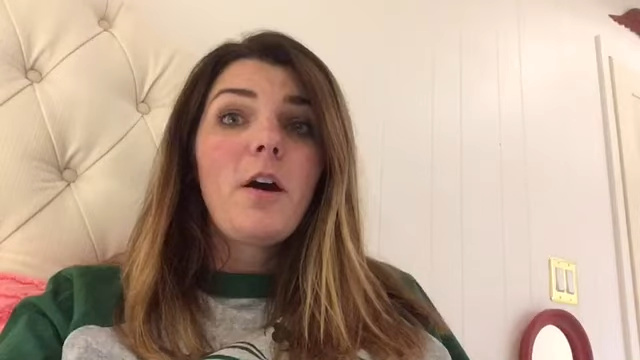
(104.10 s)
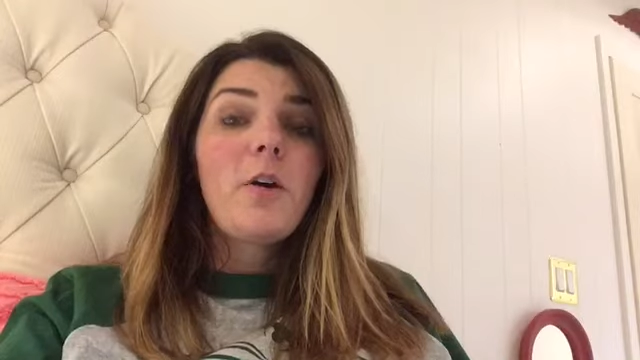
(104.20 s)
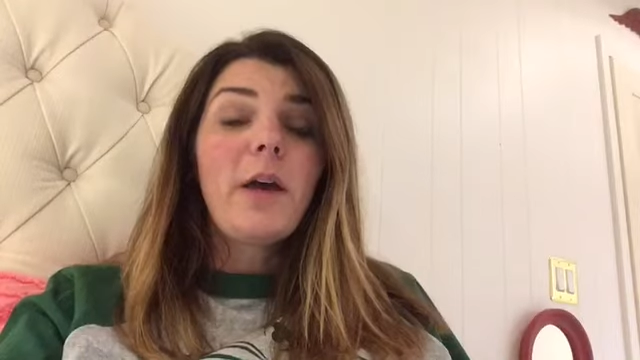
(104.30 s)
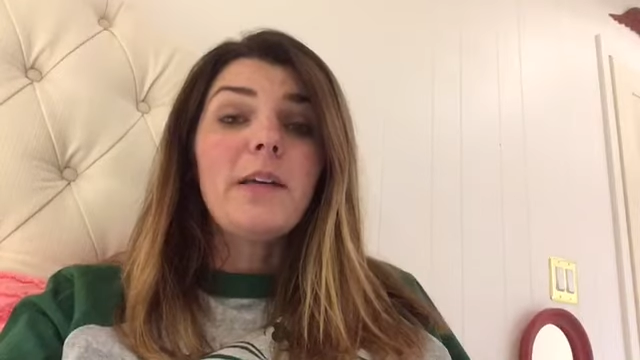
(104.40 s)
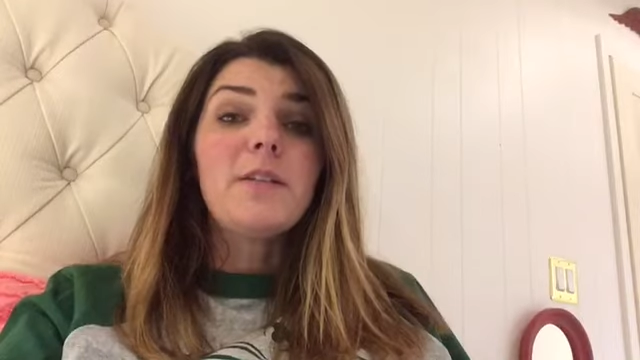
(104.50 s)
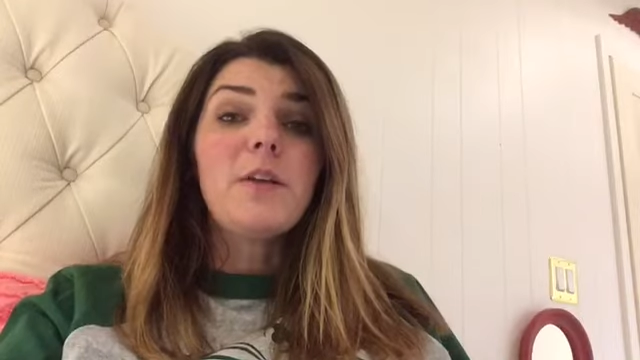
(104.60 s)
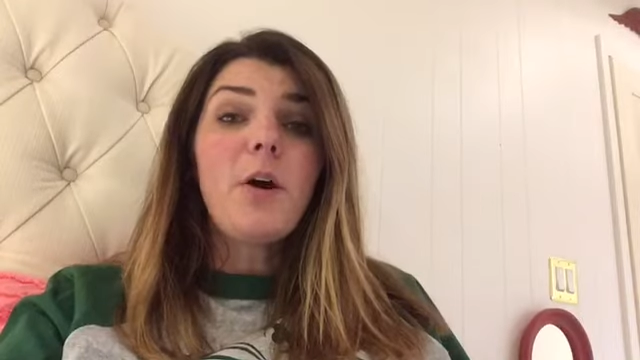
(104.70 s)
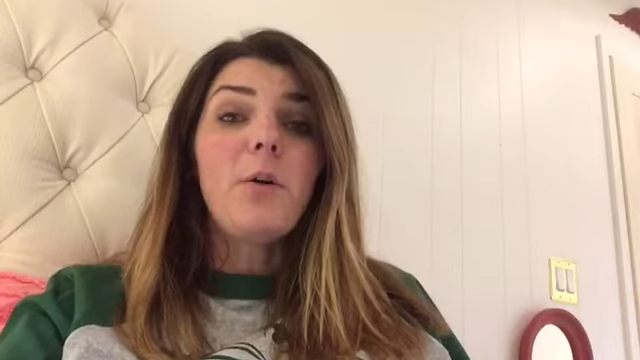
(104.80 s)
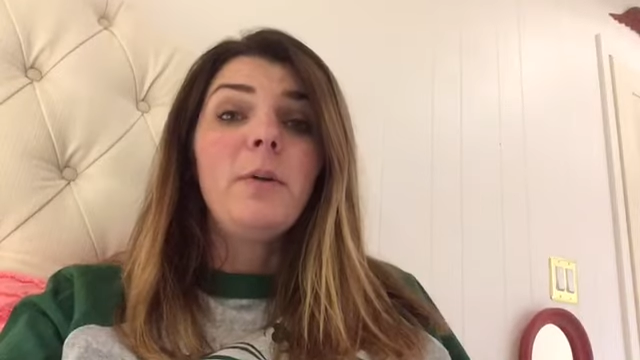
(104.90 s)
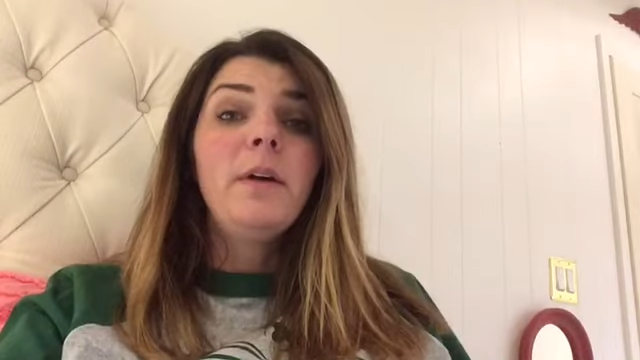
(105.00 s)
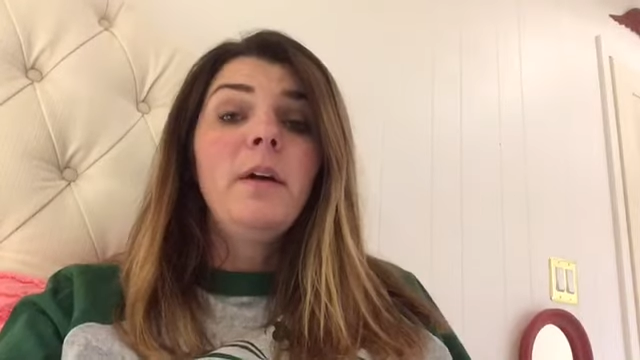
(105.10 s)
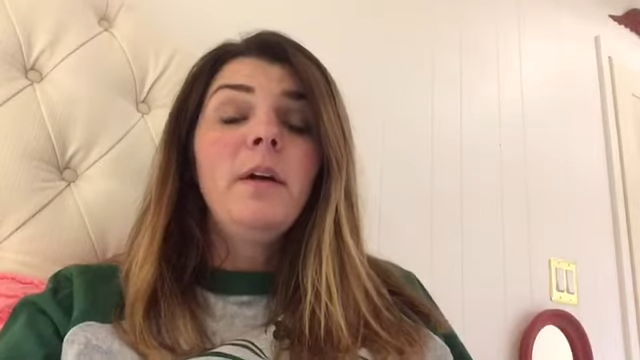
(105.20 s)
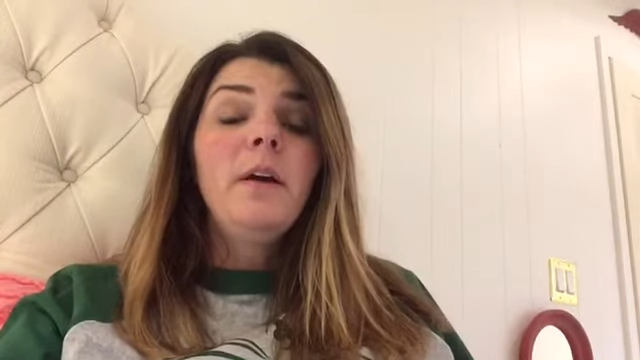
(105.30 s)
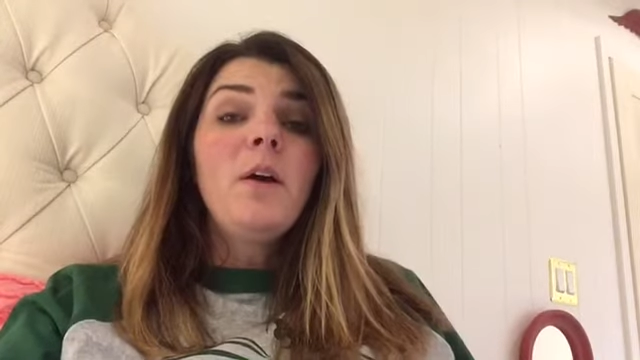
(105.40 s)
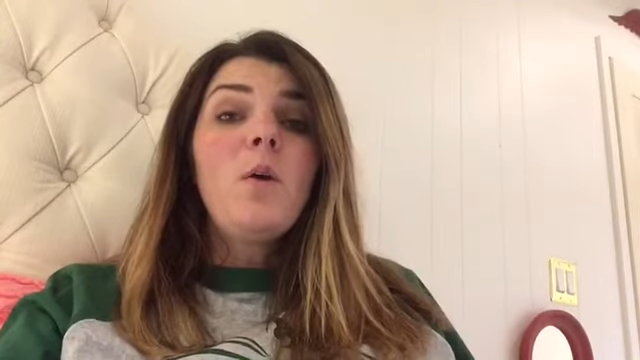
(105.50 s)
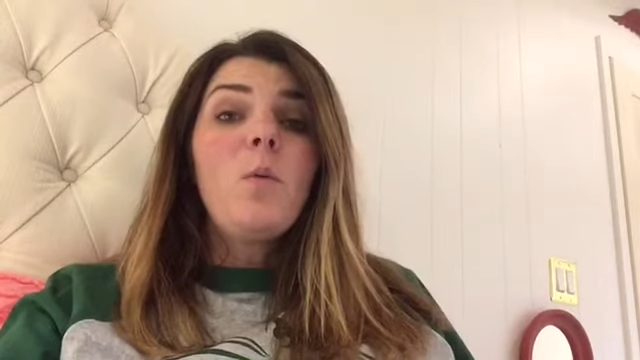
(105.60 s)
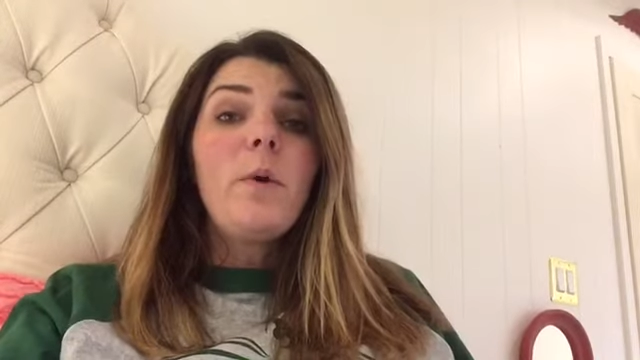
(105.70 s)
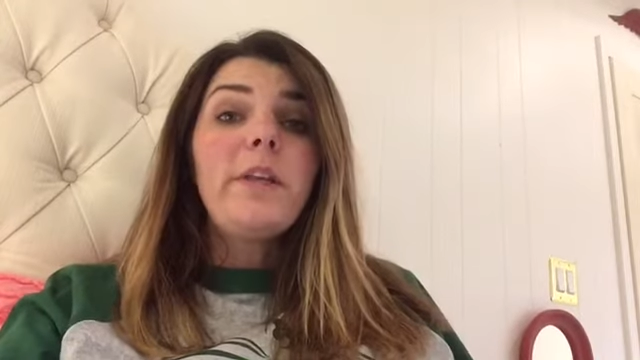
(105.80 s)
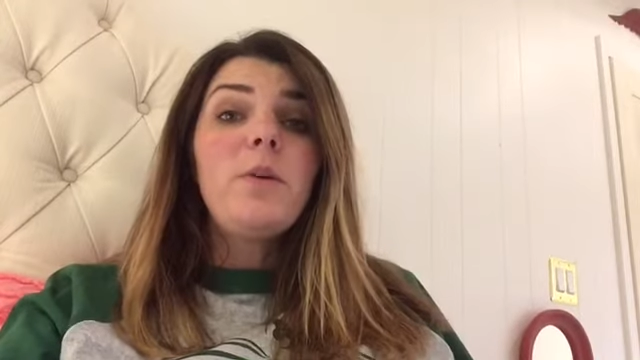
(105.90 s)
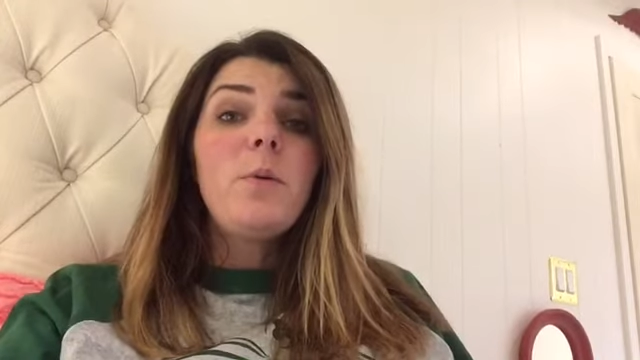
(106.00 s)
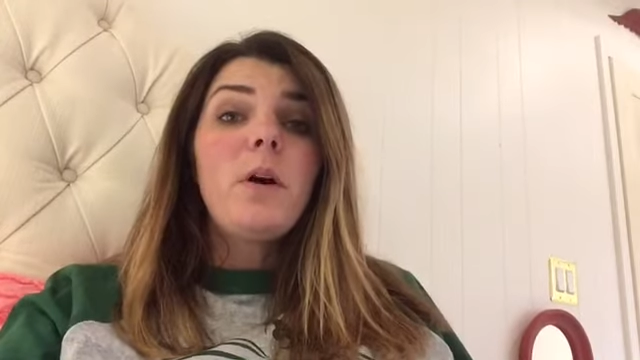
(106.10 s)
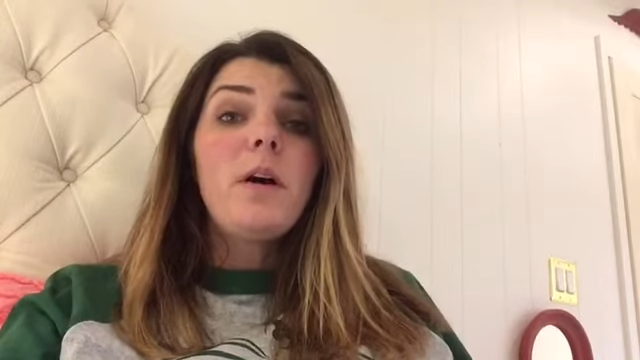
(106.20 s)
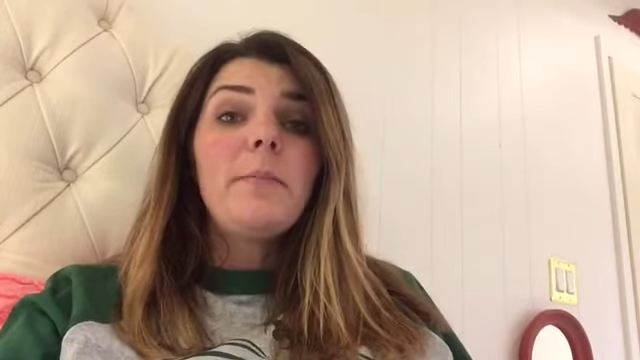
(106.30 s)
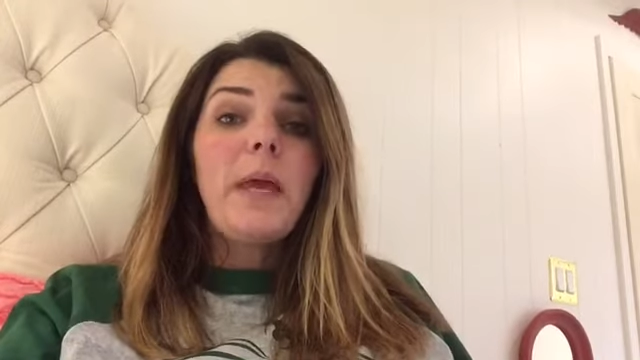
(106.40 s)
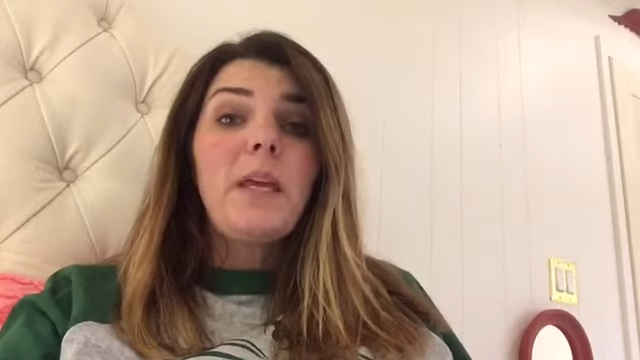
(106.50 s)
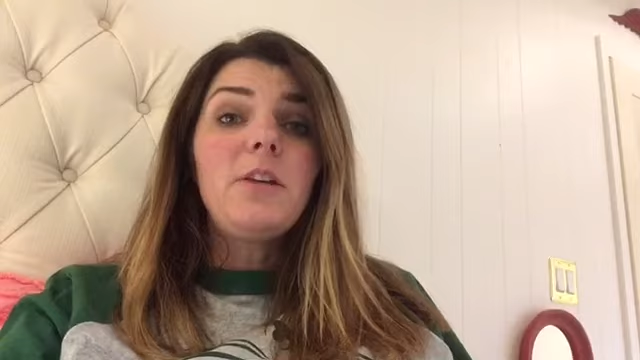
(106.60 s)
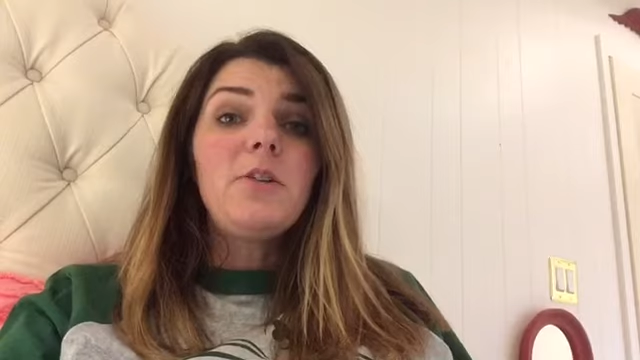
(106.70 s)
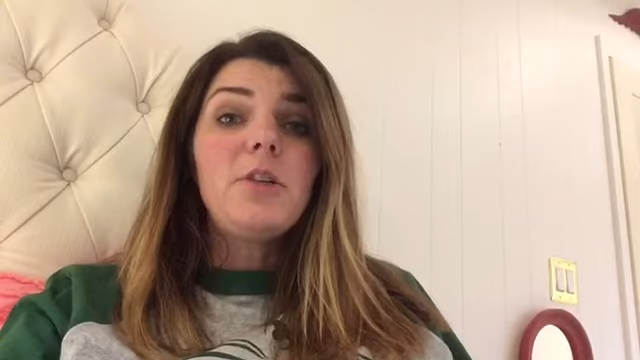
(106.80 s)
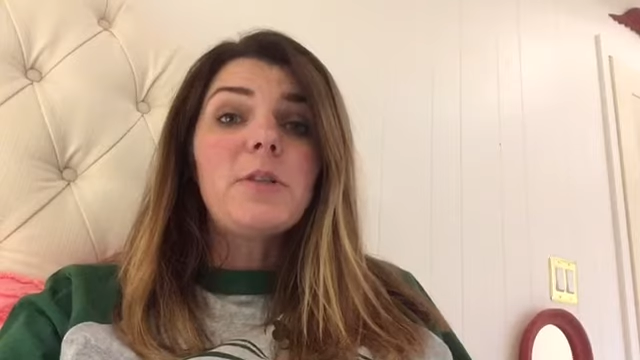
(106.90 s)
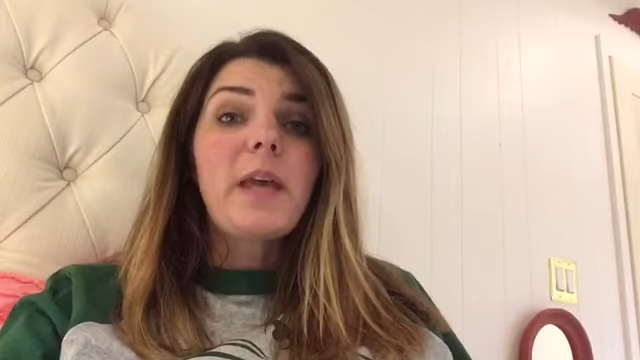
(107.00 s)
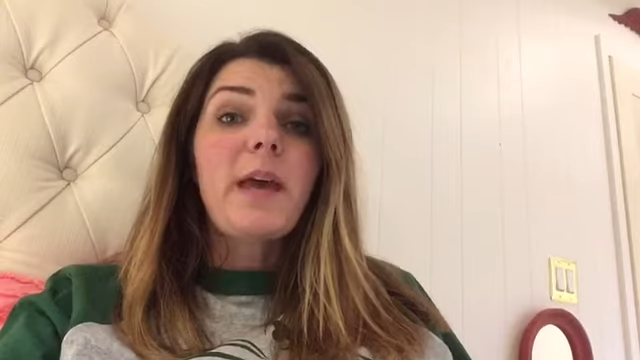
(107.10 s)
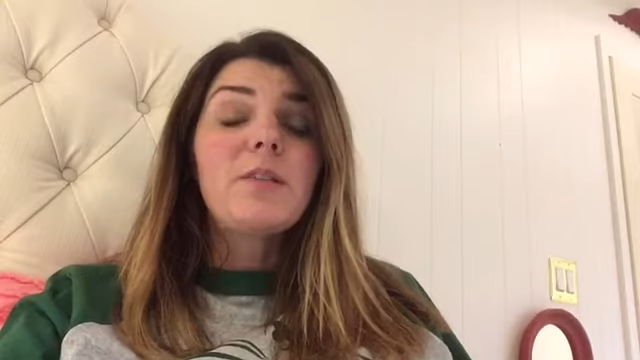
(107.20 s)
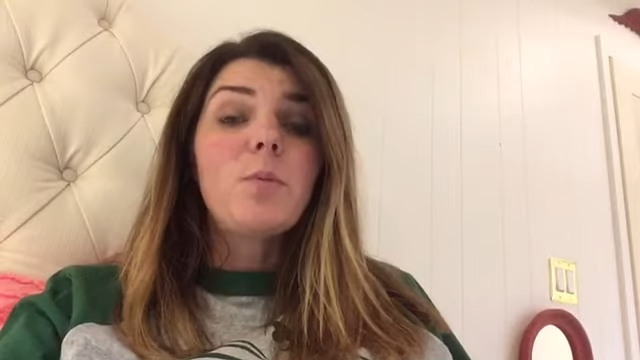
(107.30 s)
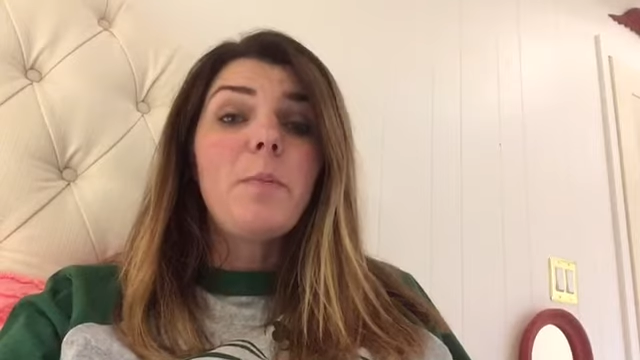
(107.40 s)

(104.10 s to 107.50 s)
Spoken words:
Okay, so when you are making your newscast,